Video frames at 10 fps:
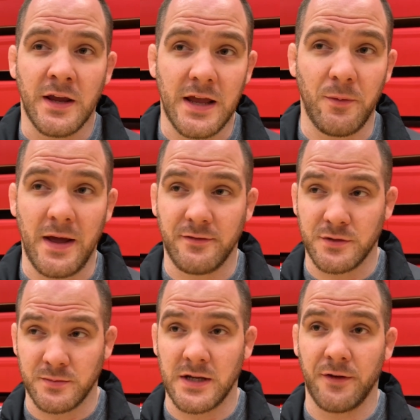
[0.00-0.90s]
yeah, we have
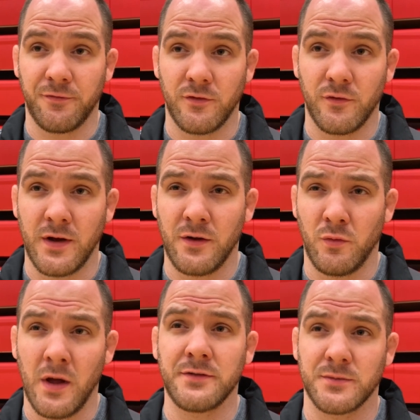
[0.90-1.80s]
some tough,
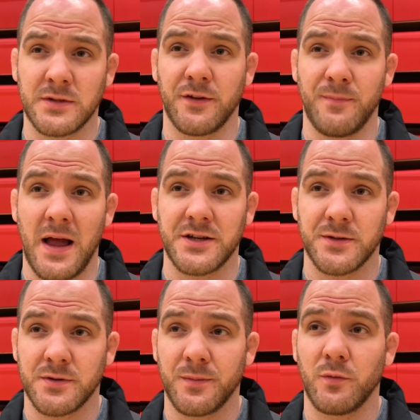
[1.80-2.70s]
we'll have some tough
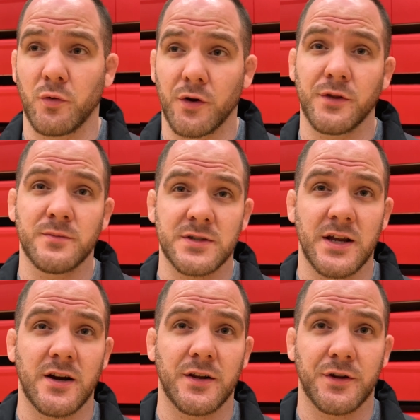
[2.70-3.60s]
matchups. I mean, Wortham's
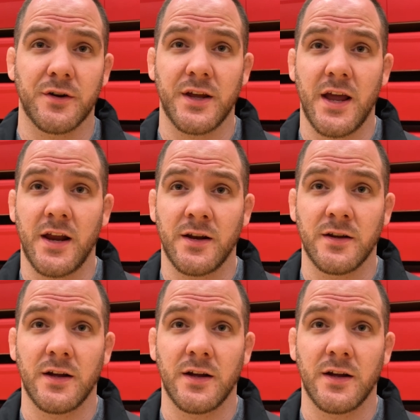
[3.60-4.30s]
there at 38.